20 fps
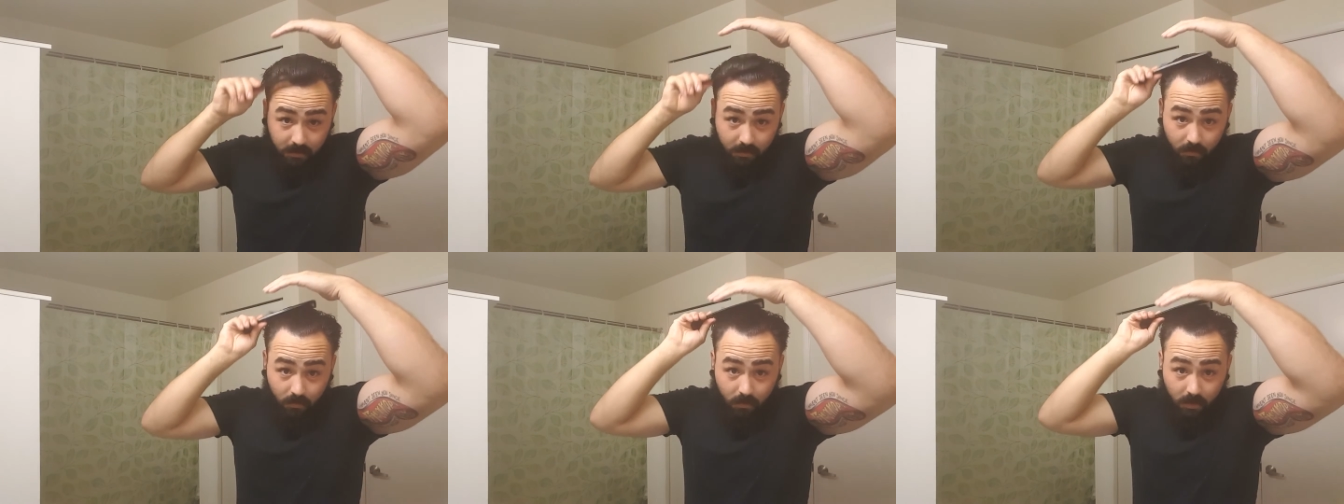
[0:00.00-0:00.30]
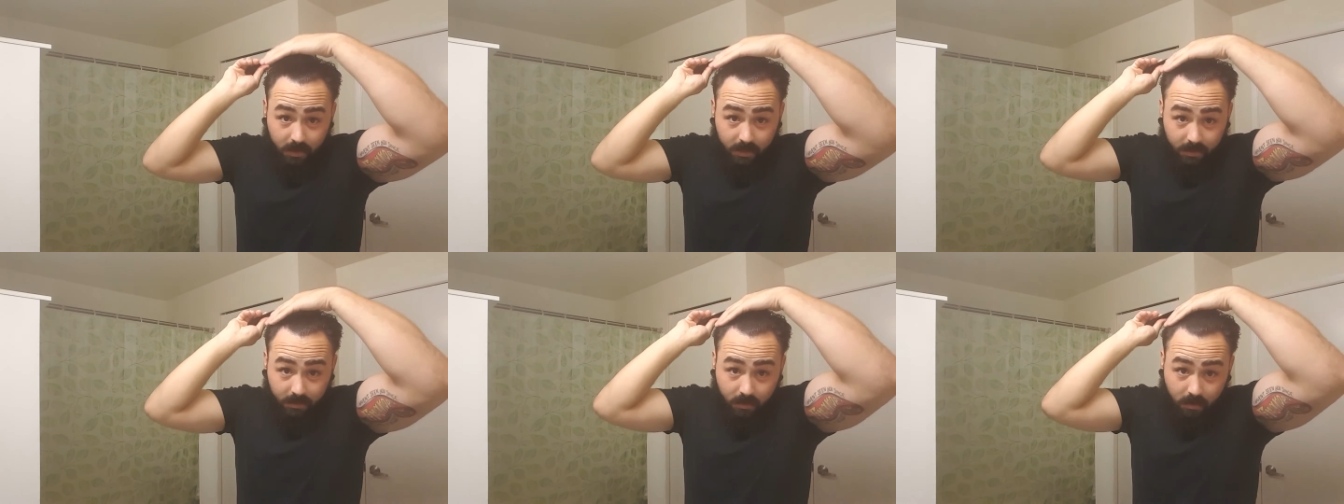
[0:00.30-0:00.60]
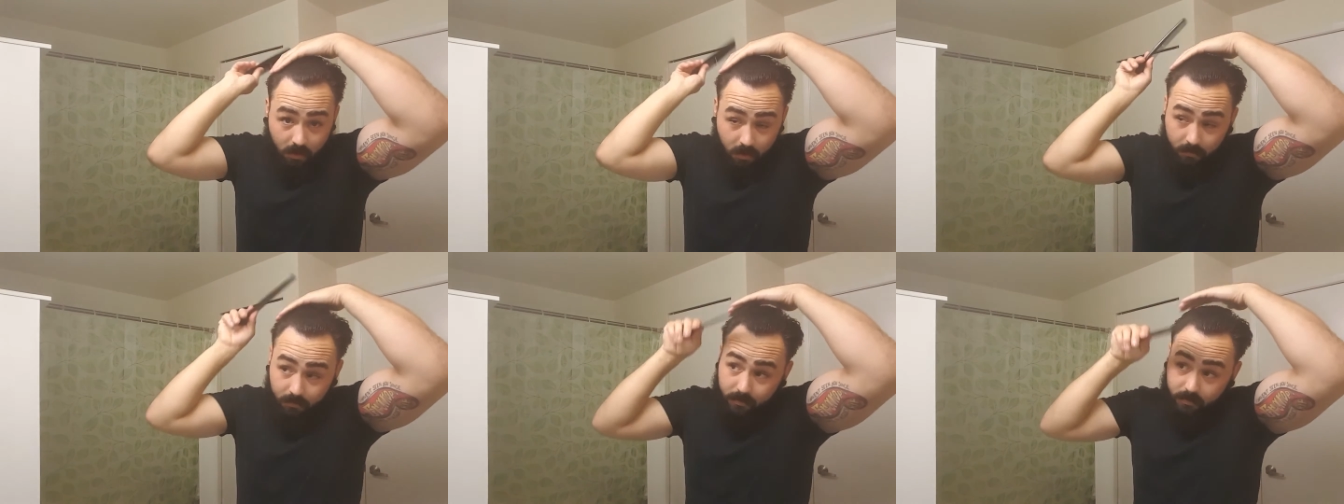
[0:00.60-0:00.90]
Running the
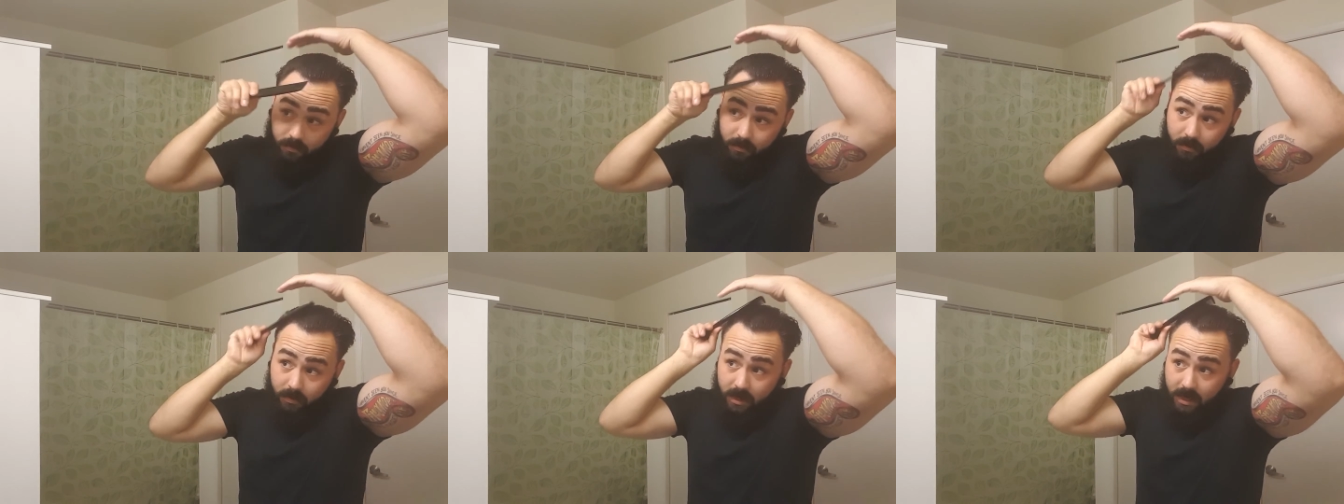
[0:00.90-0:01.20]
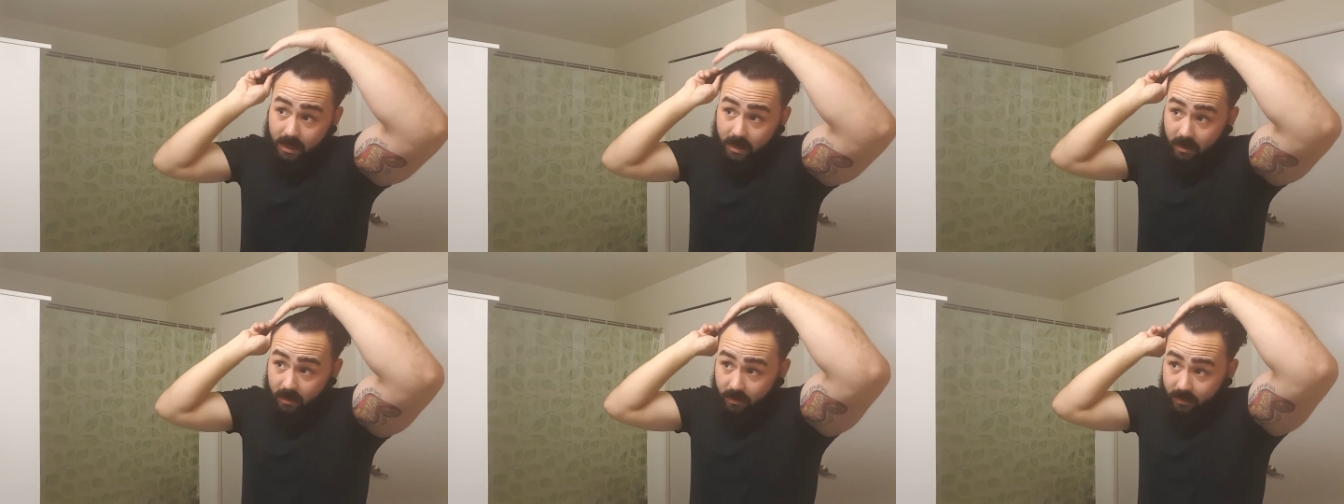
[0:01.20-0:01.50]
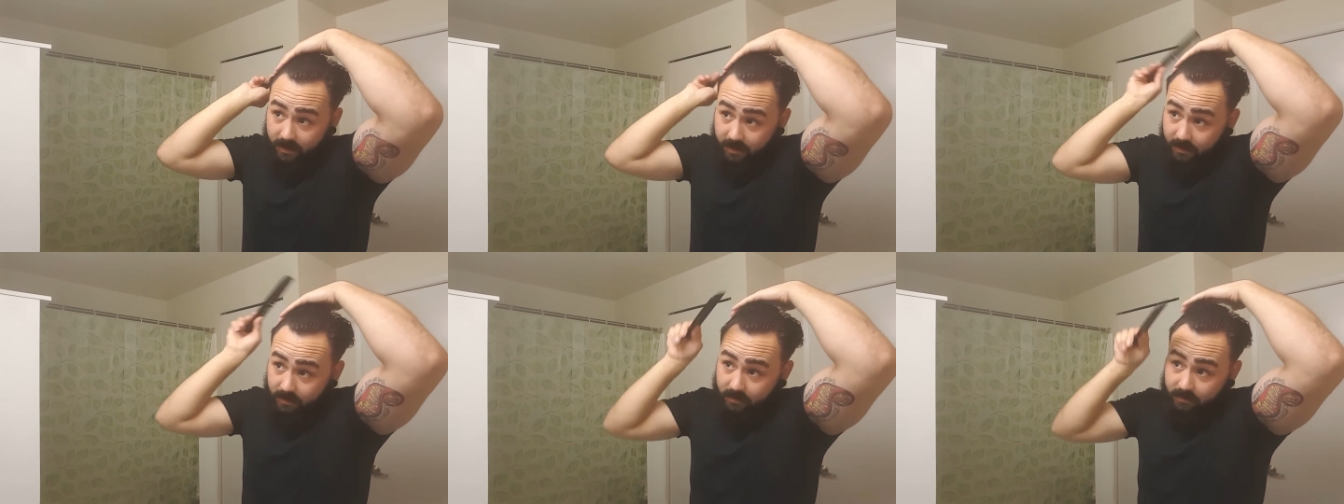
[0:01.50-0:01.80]
comb through your hair
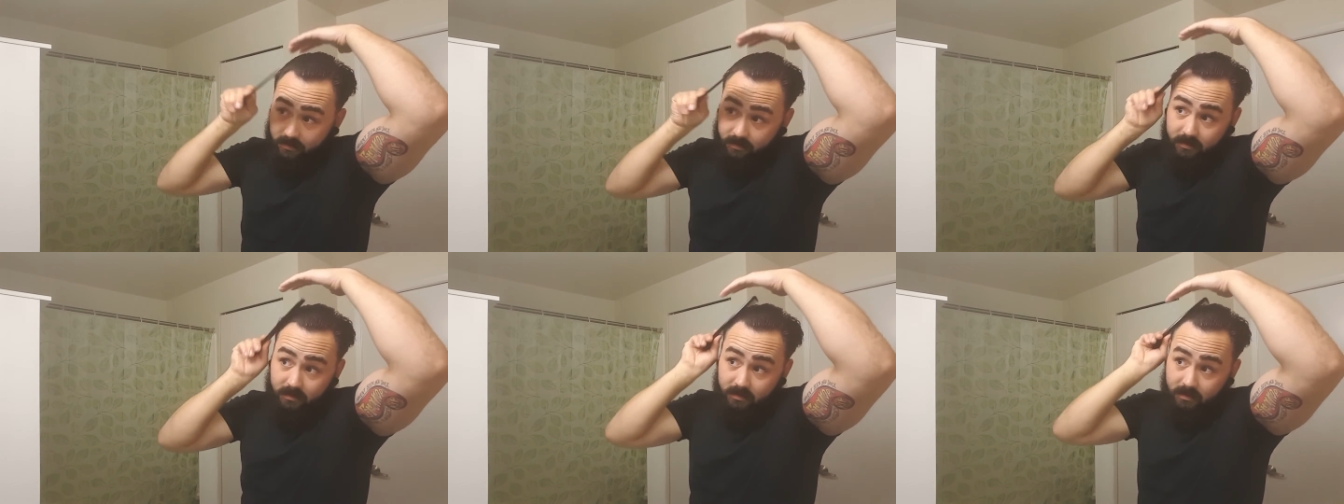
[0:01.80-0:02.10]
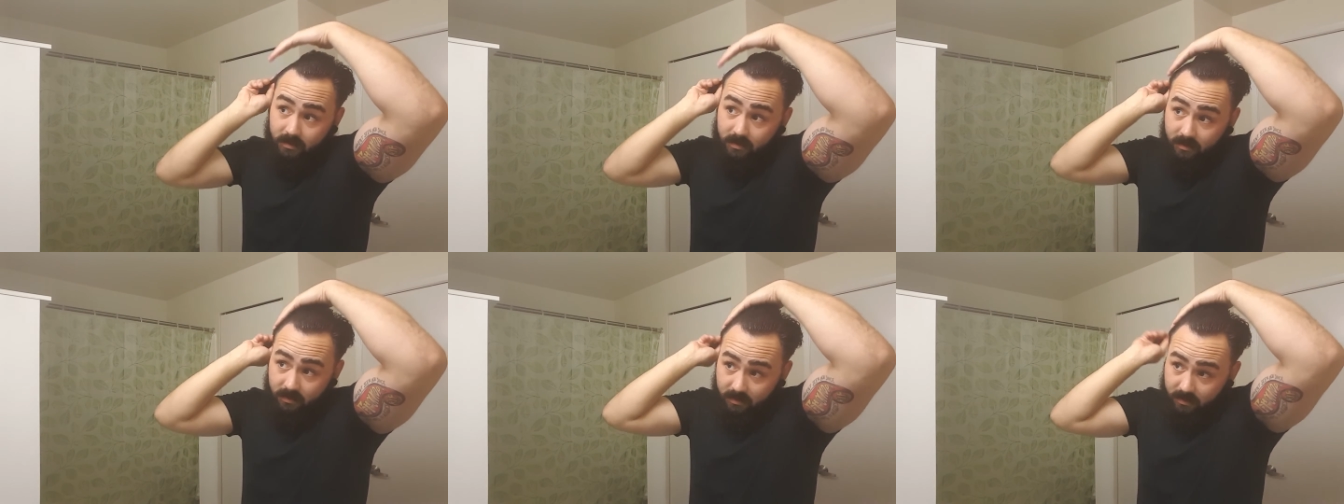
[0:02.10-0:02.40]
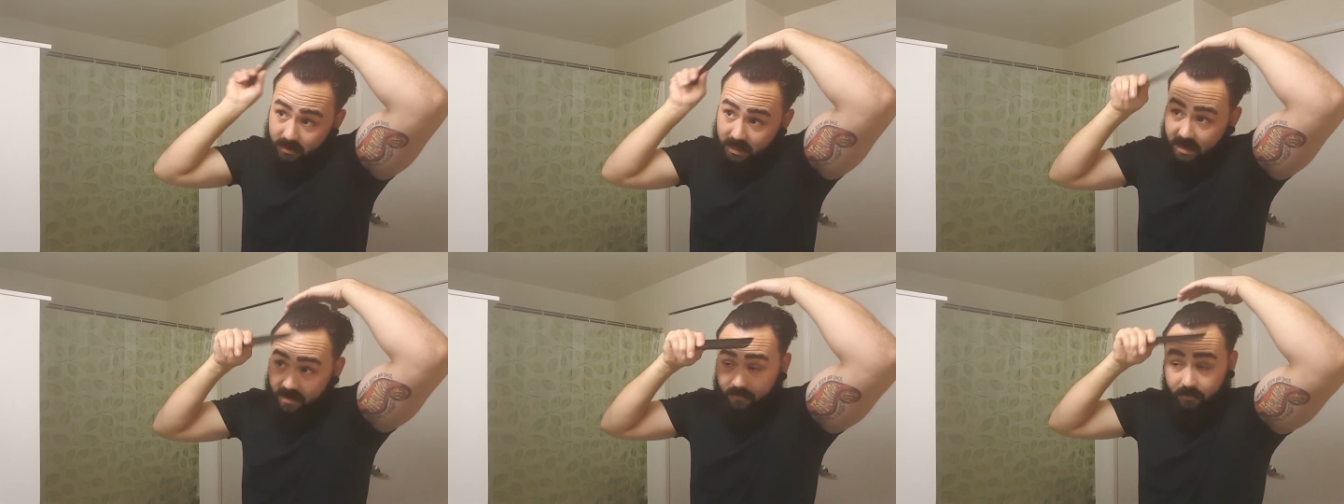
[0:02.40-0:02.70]
is
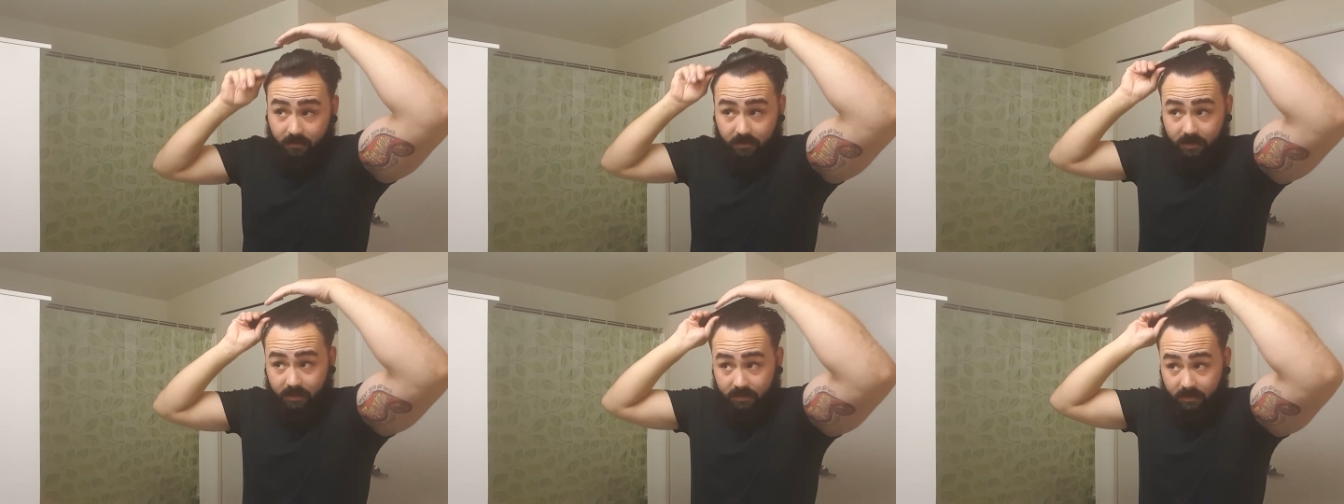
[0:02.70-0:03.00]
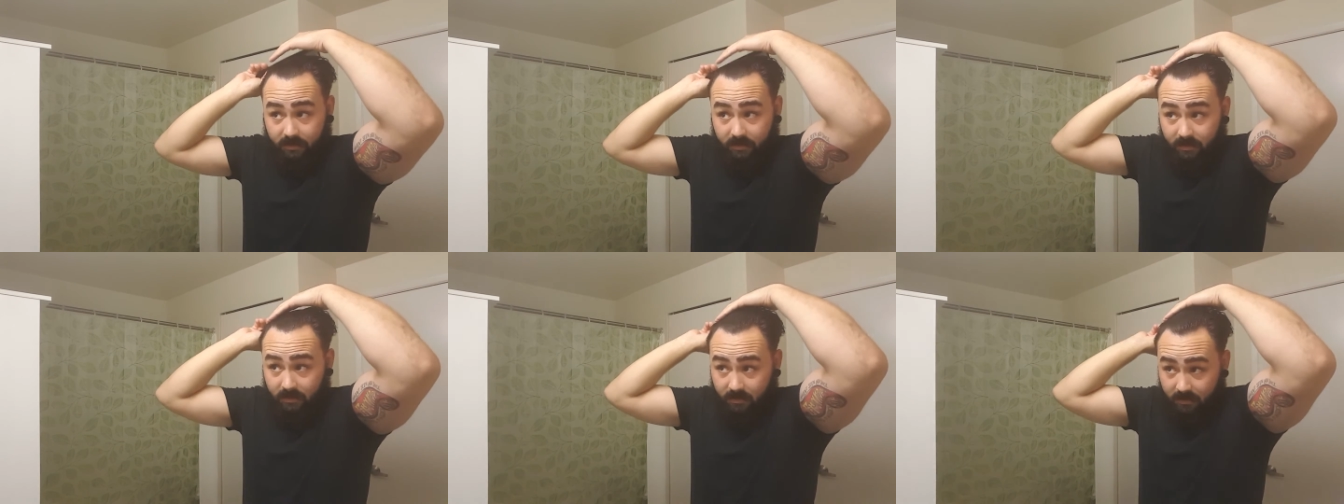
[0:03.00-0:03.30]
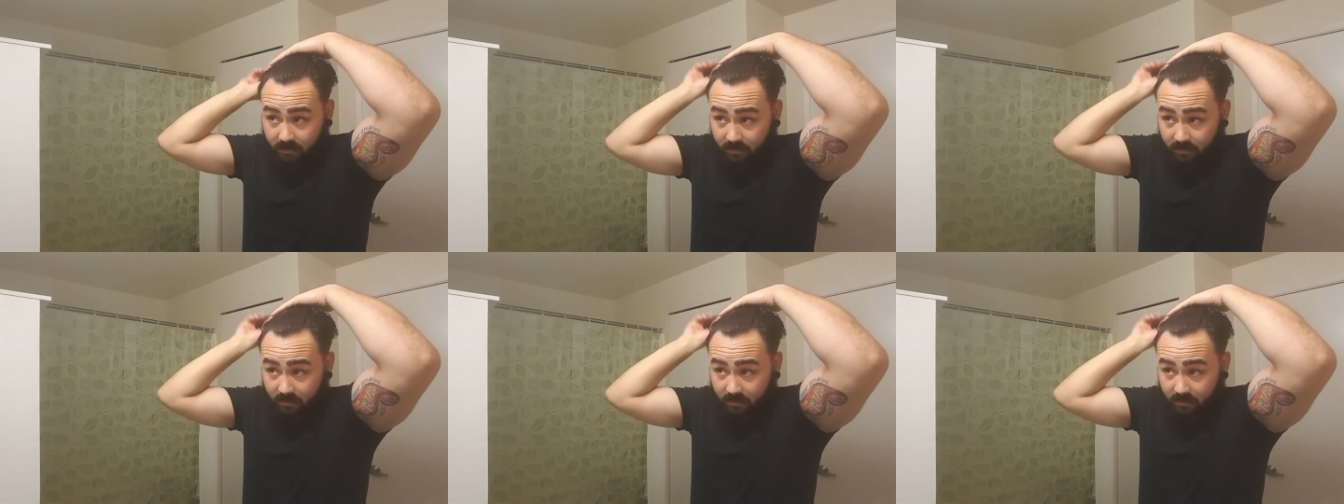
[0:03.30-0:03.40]
effortless.